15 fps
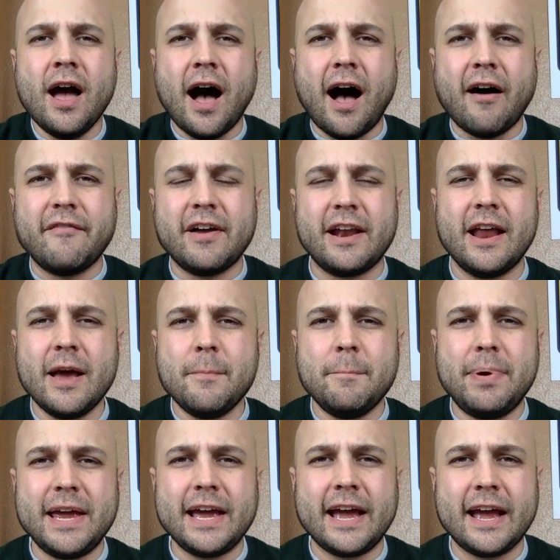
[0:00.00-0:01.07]
of it
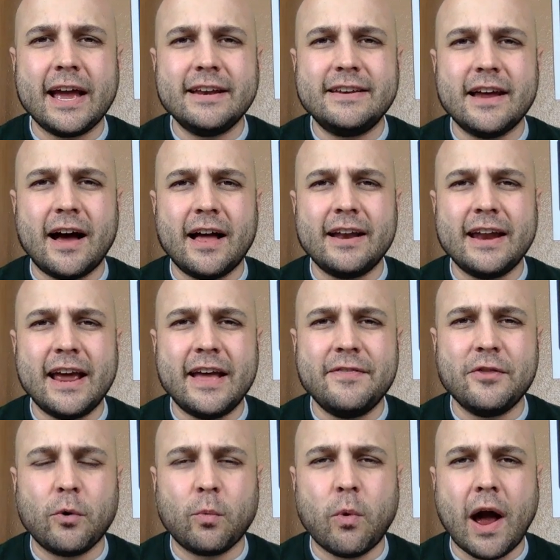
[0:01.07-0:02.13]
being done in
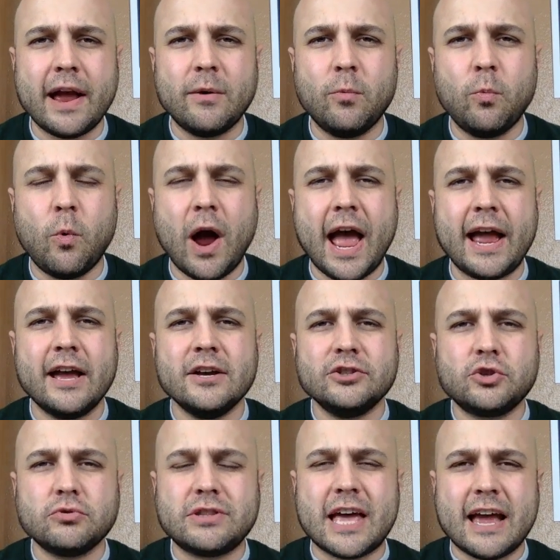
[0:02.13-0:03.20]
the right way.
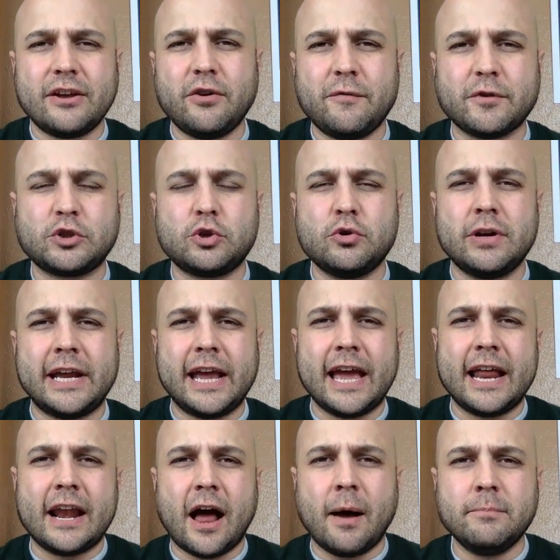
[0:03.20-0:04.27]
So thank you for tuning
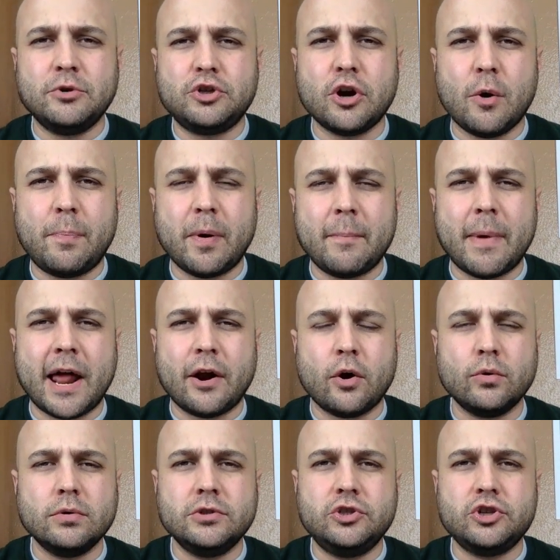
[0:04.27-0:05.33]
in. I'm Joe
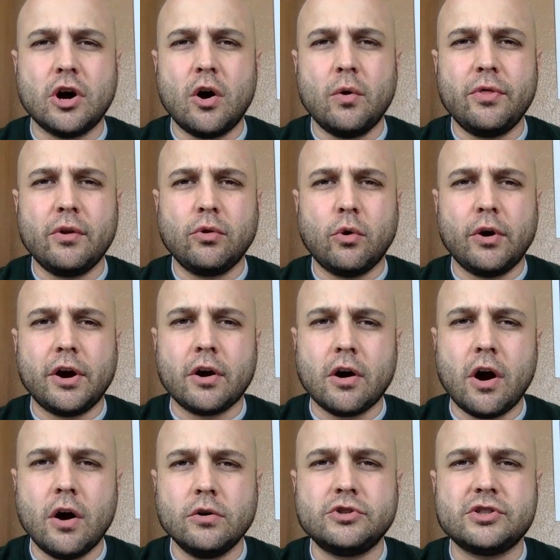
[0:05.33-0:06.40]
Pometto, Joe the lawyer,
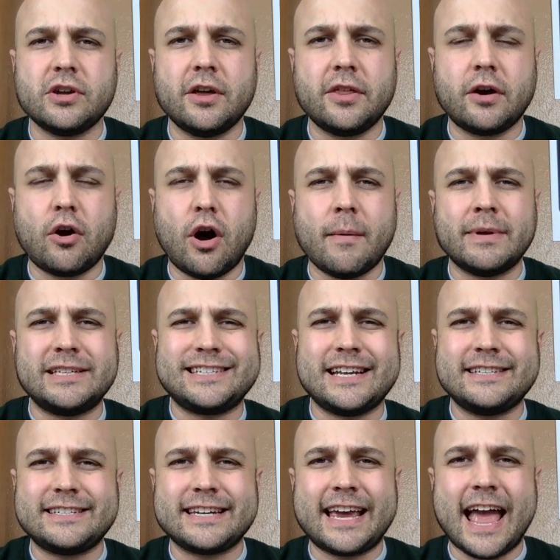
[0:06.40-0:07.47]
host of the Common
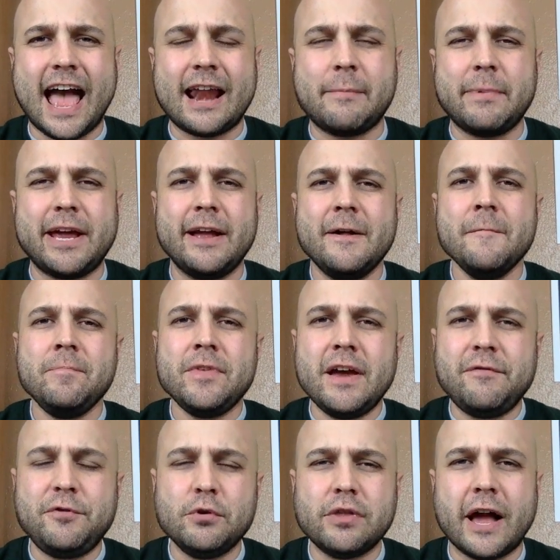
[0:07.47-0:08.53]
Sense Academy.
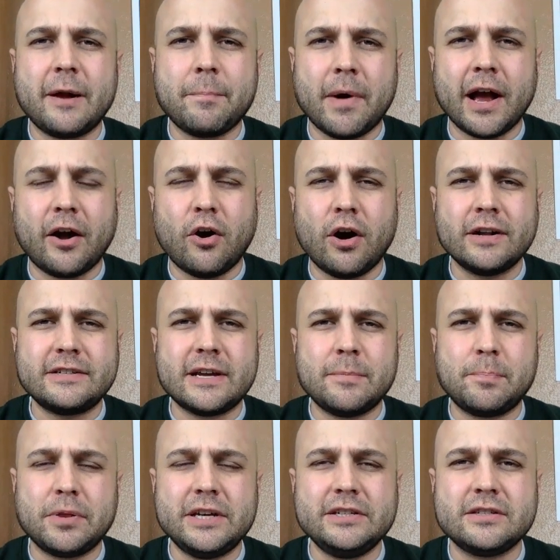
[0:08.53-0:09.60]
If you like my
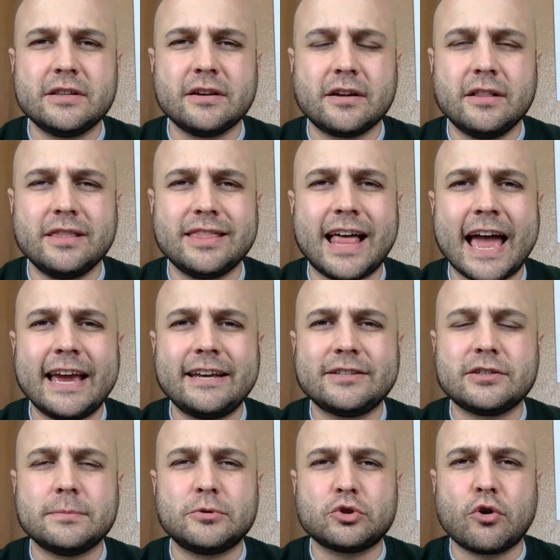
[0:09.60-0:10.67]
content, please like,
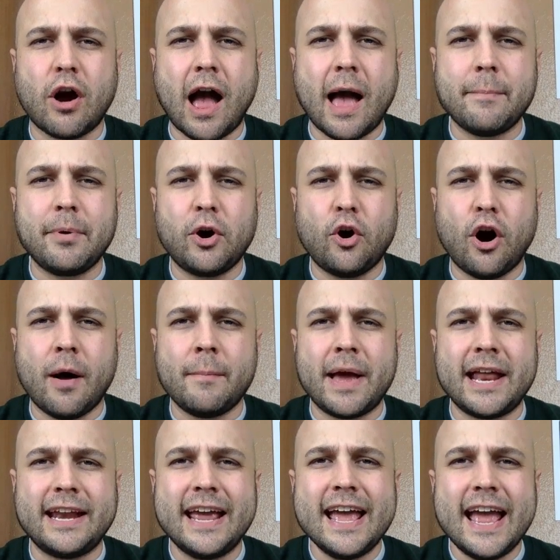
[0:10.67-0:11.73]
subscribe,
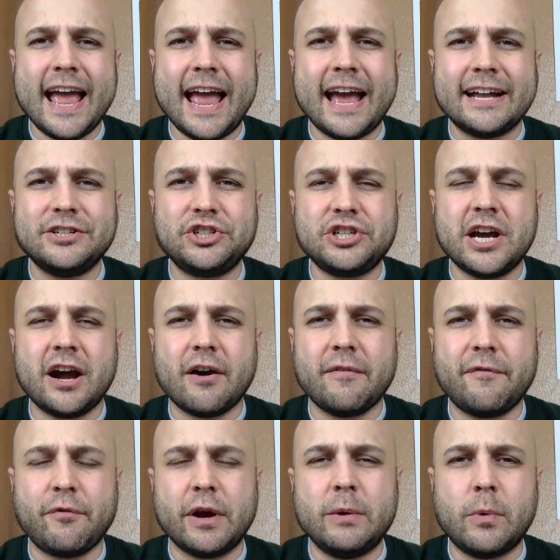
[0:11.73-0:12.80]
comment, and share.
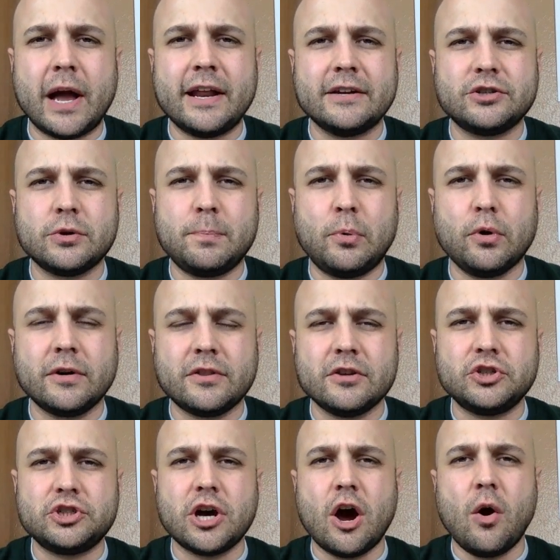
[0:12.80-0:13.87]
Free way to support the
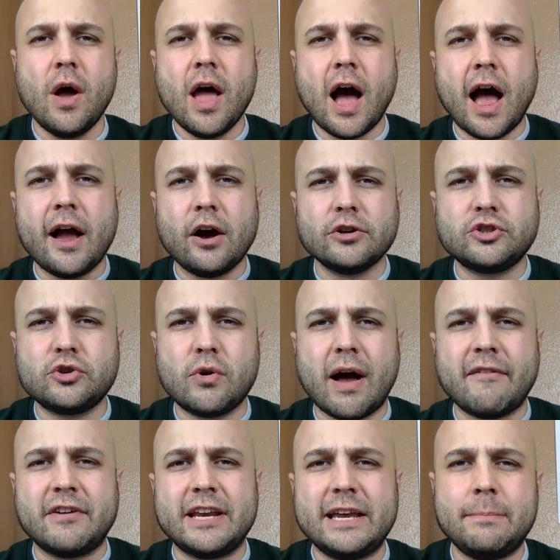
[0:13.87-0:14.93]
show. I also
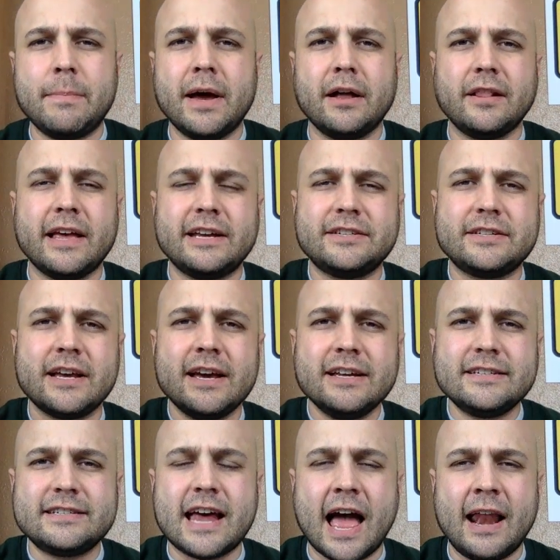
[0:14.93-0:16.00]
have an email list.
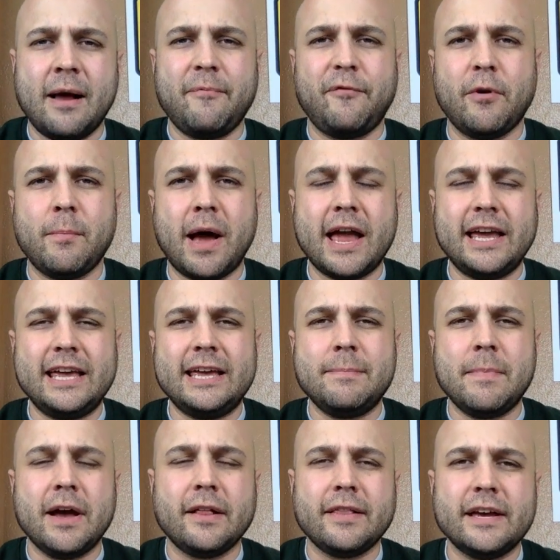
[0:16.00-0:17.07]
Sign up for my
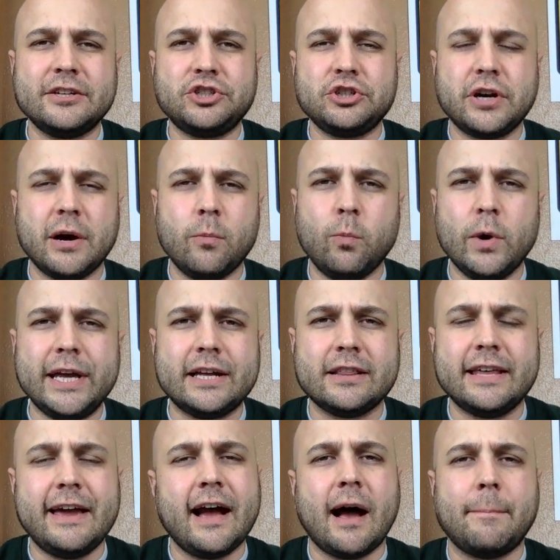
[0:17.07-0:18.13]
email list. You get
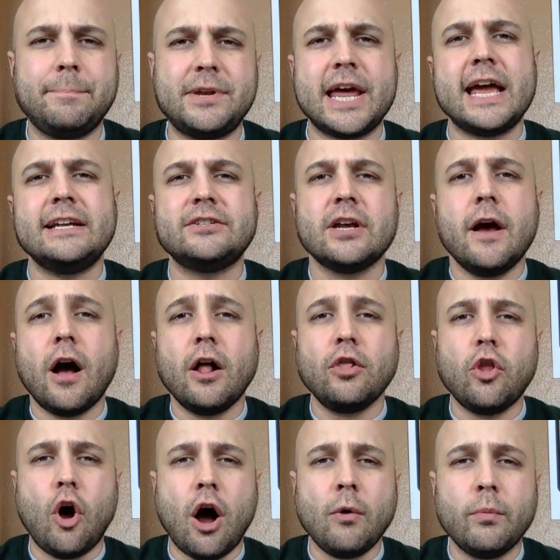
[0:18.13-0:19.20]
weekly updates
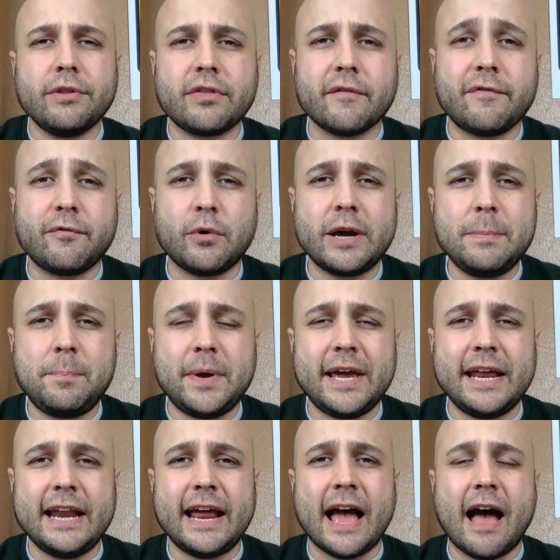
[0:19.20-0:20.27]
along with a free
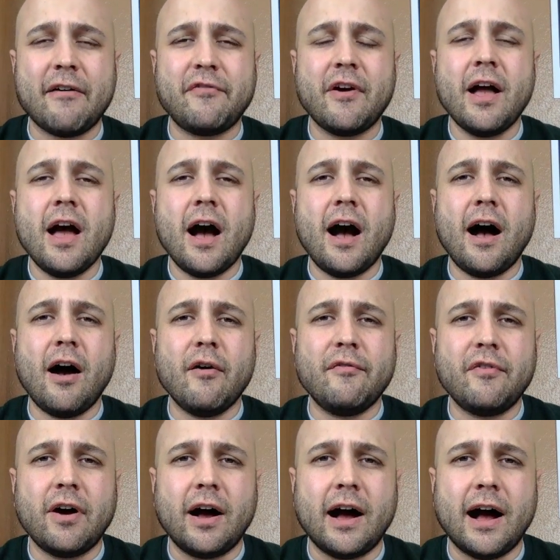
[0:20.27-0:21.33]
P D F
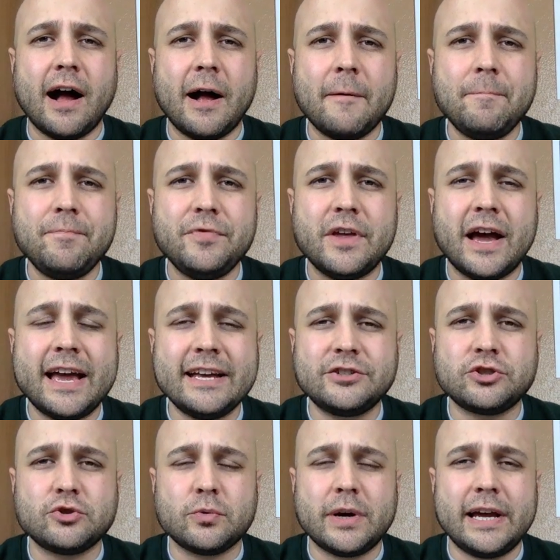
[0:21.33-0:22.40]
of uh, the
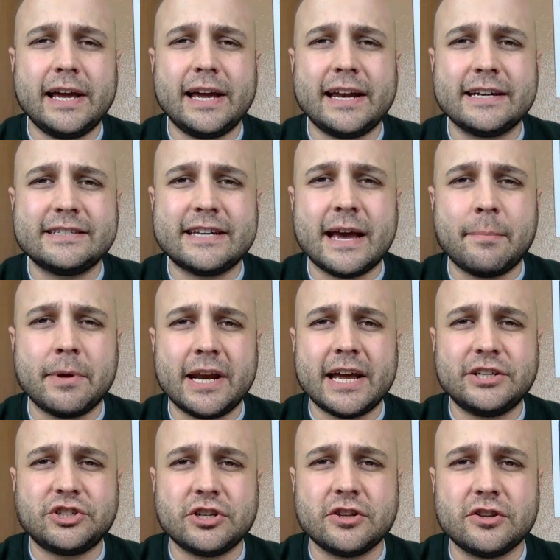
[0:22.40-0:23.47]
history and
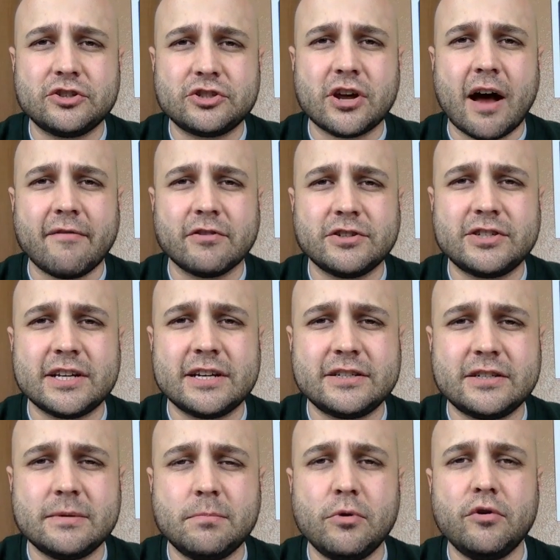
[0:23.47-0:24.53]
examination of the sovereign
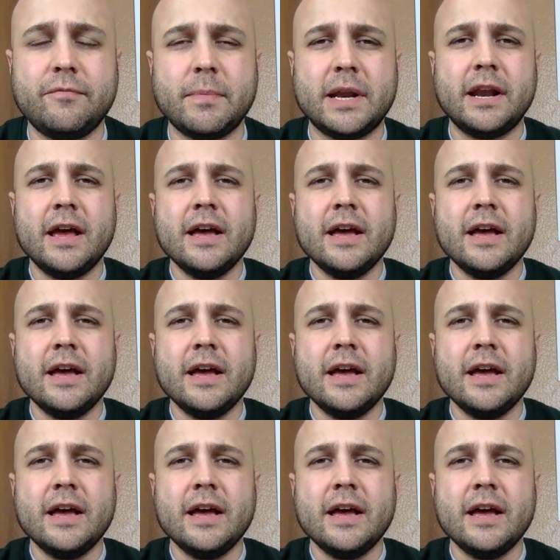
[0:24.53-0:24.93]
citizen movement